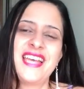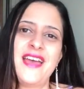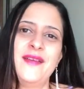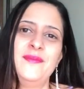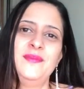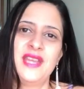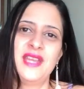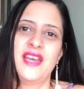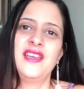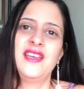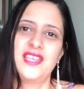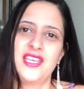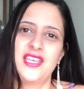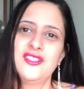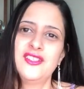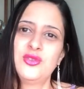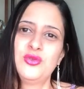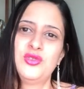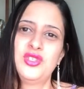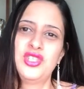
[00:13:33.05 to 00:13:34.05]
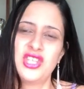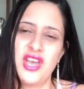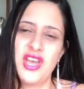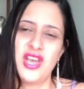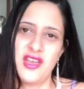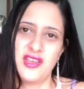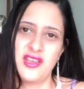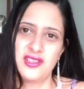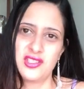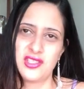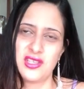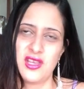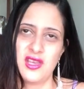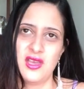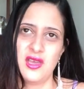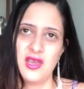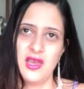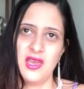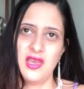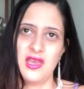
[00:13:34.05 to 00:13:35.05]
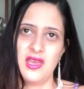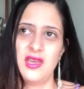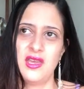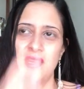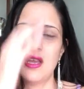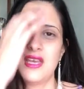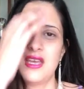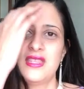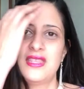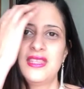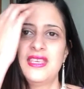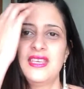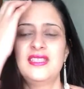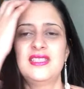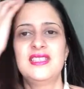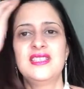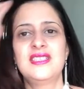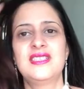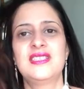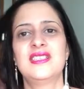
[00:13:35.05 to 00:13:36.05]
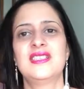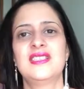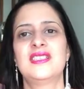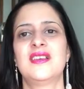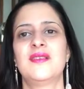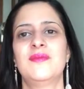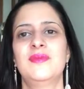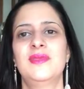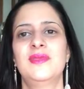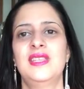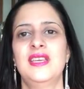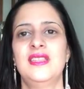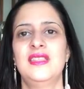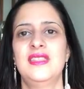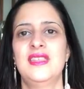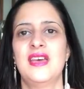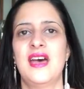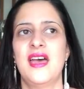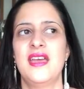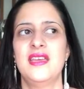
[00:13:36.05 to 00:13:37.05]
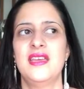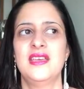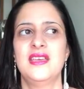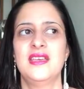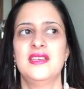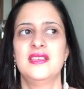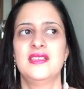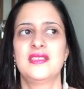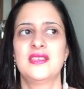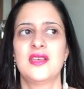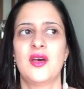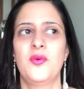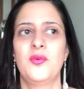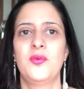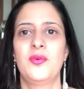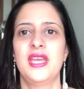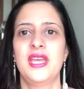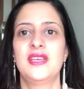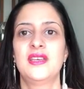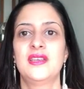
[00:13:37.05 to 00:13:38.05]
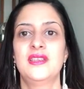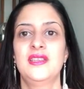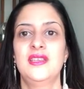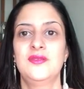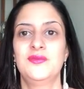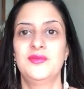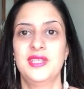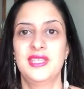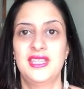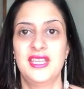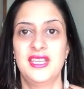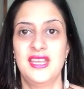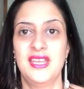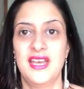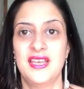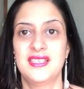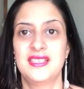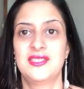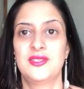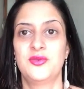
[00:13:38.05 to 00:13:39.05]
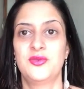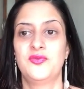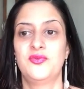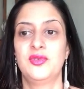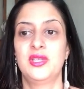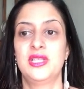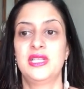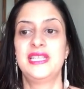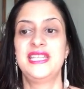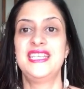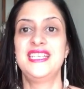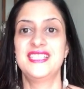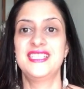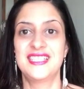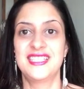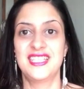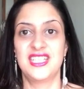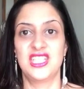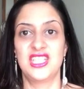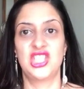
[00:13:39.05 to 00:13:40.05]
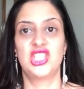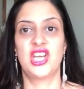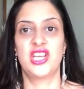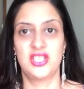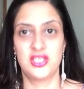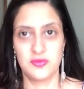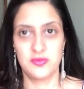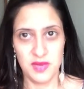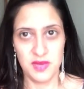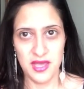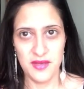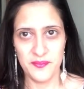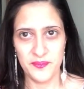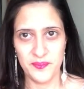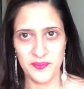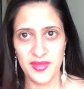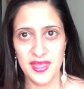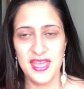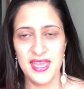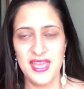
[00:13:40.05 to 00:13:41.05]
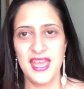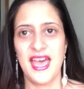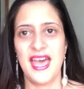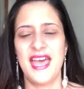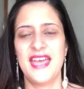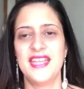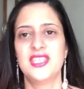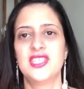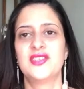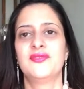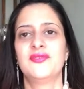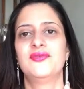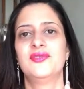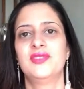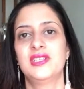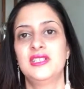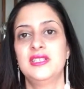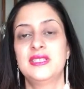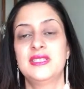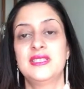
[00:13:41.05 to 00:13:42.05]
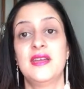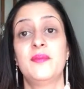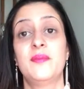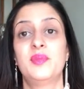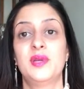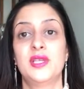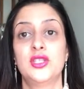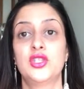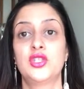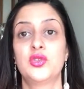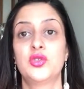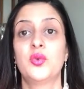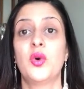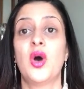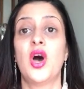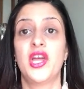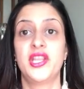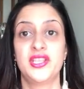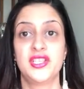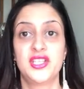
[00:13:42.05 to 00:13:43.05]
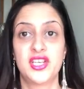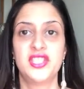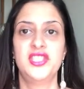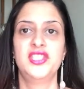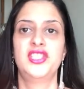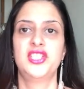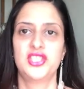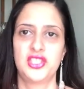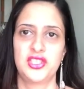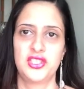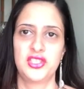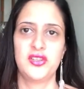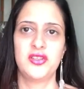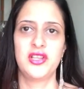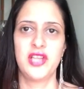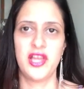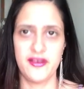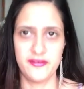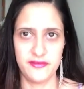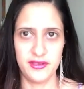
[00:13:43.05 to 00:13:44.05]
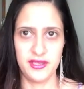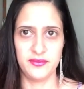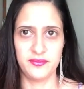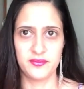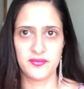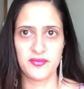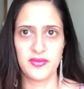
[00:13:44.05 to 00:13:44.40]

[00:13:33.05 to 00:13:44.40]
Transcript: I'm not here to judge. And I think this is something that is awakening within us to release the judgment and to really step into unconditional loving.